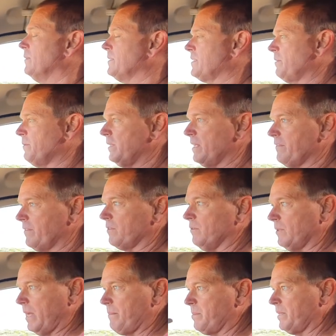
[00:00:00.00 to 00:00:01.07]
So we're leaving
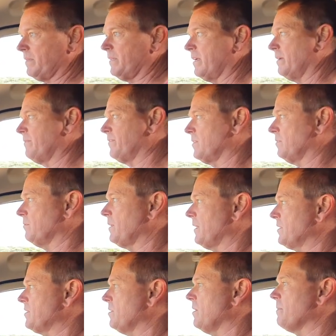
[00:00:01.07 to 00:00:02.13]
all that bit there till
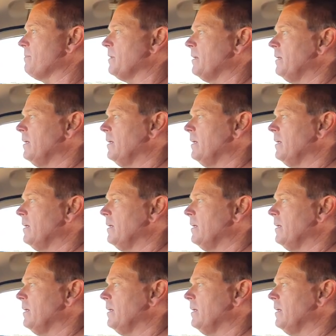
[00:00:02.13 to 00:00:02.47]
next time.